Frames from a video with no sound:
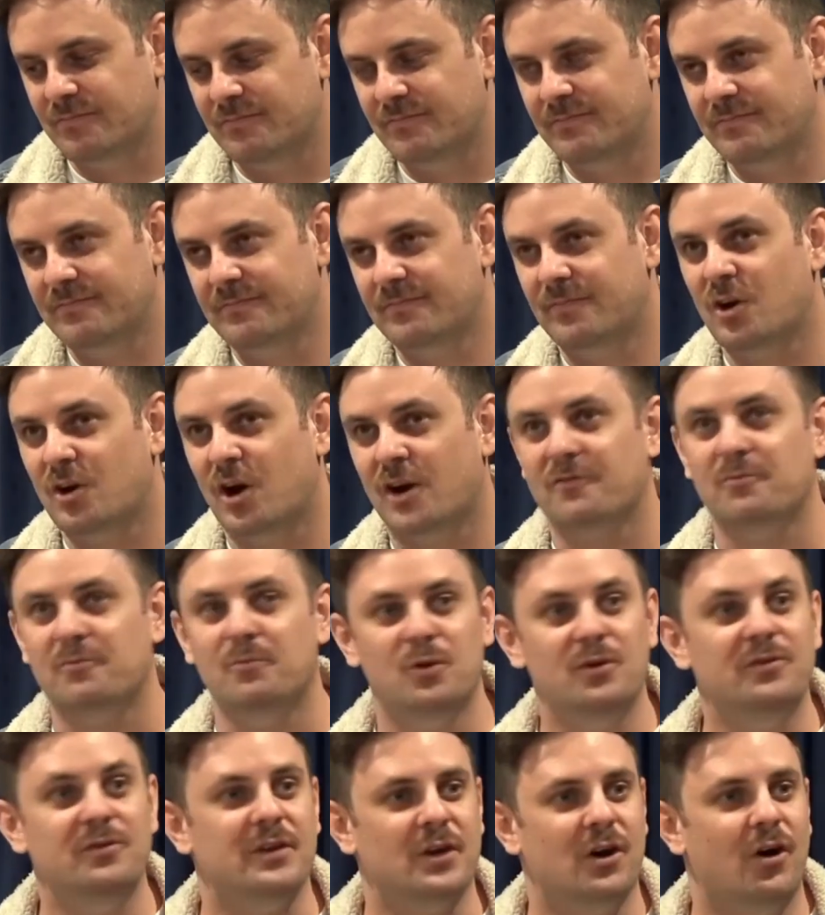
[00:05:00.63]
kind of
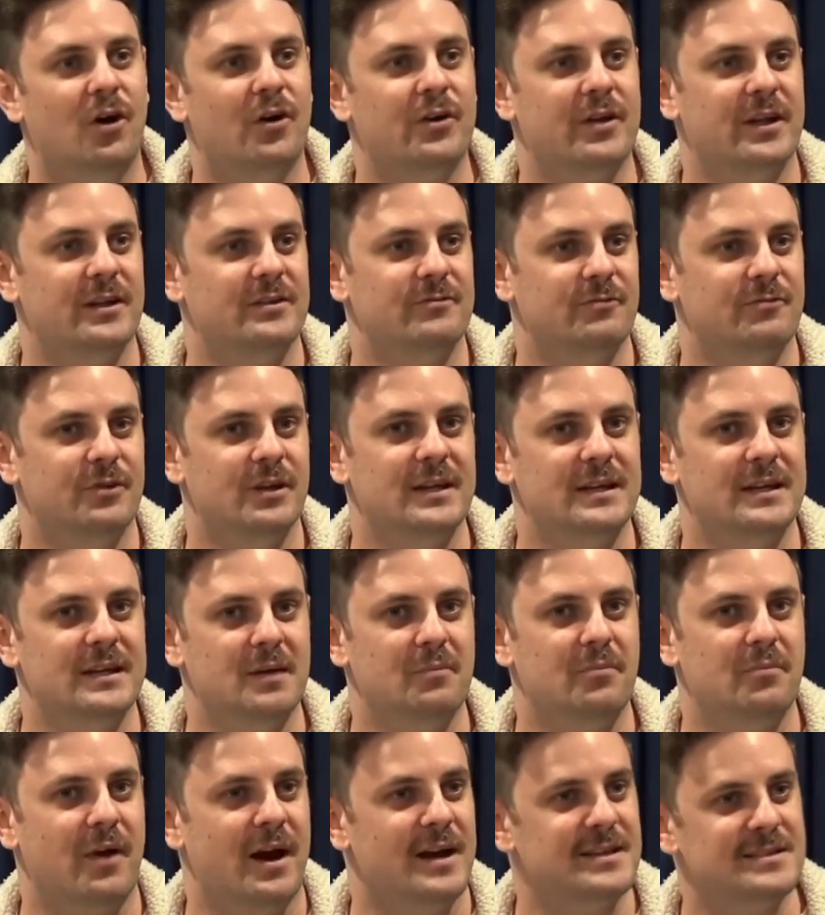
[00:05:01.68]
moving on and really
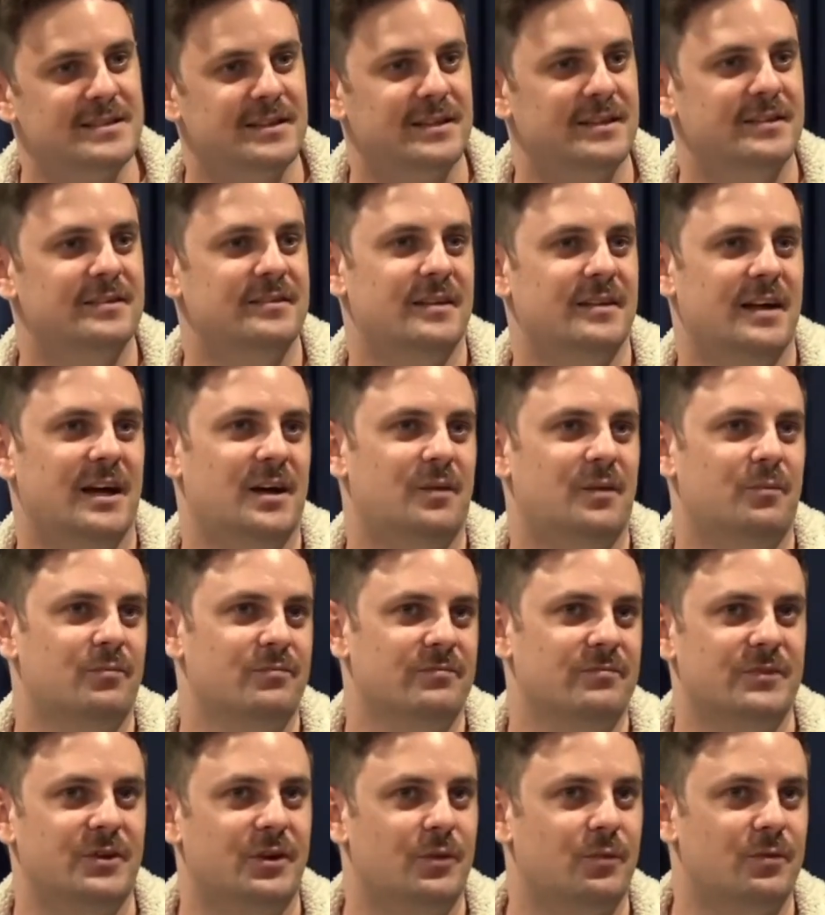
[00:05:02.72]
embracing it.
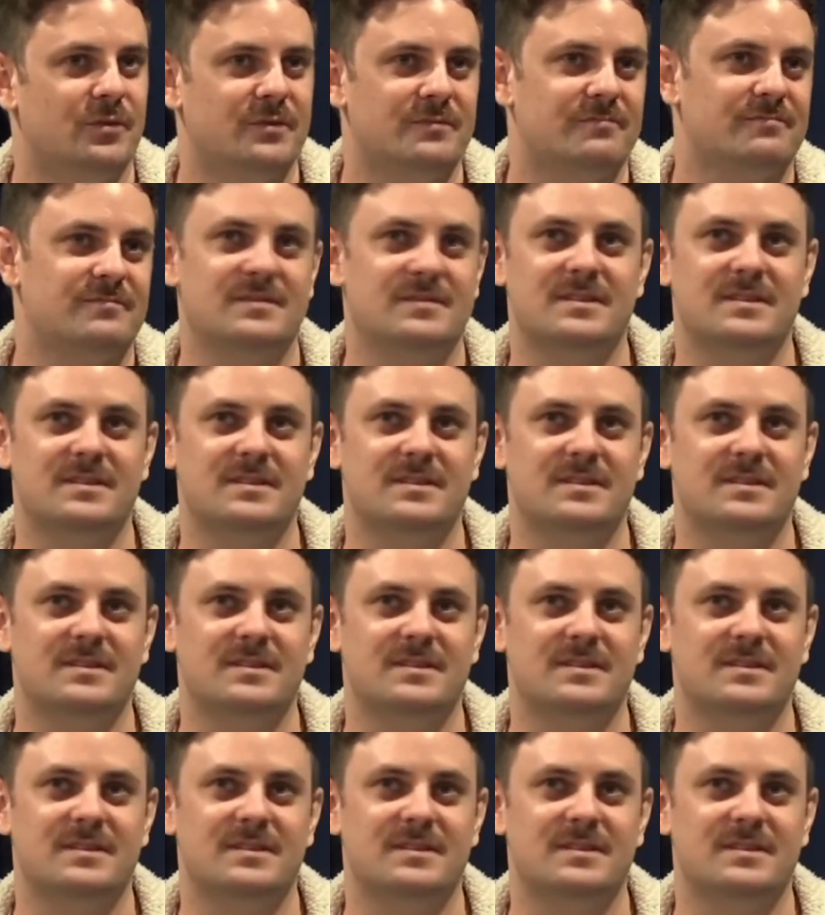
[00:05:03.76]
the